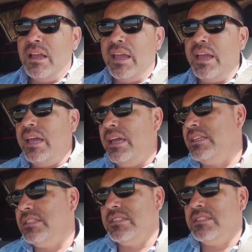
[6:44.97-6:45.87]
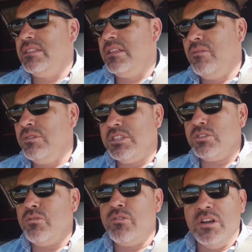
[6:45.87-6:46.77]
And
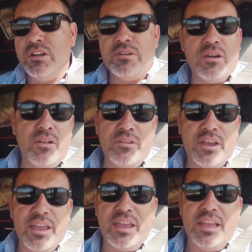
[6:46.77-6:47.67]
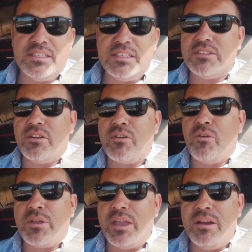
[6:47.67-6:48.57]
once it's over 100, all the AC
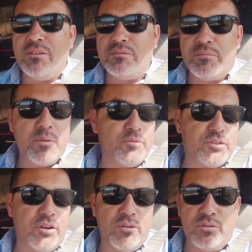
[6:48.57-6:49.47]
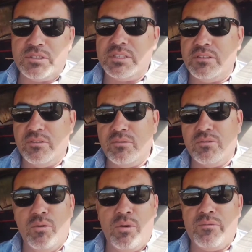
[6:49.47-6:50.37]
start going out and people start noticing,
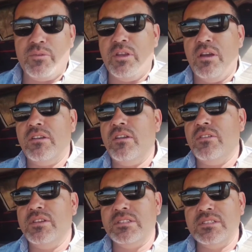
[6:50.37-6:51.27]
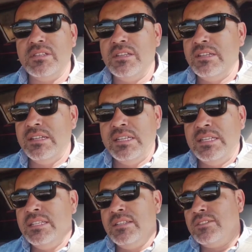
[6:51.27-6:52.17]
low on Freon and all this.
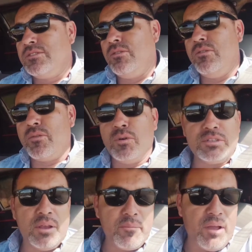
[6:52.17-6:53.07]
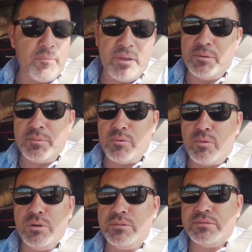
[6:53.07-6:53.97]
So of course I've been up
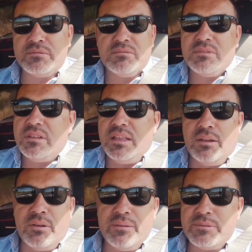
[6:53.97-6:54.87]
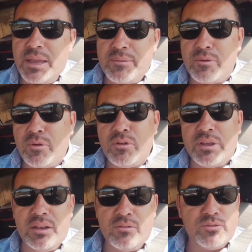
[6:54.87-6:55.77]
on roofs. I don't have time to go
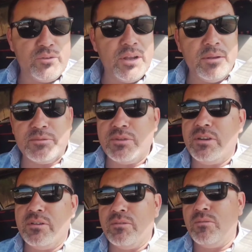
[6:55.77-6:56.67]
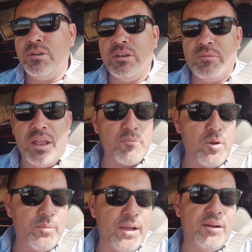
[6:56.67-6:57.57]
look at little drips or little one light
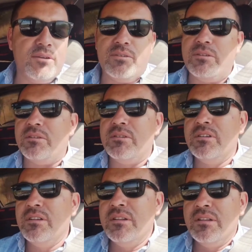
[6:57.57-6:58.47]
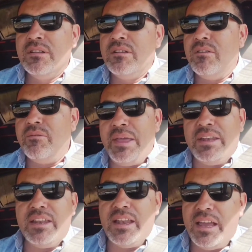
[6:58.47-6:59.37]
bulb out or a
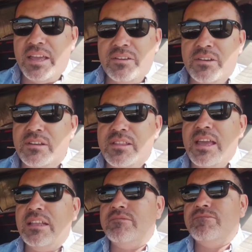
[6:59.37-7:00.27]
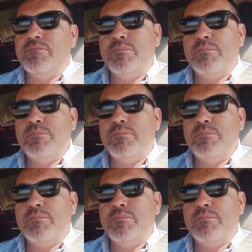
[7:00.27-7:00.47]
vanity light or none of that.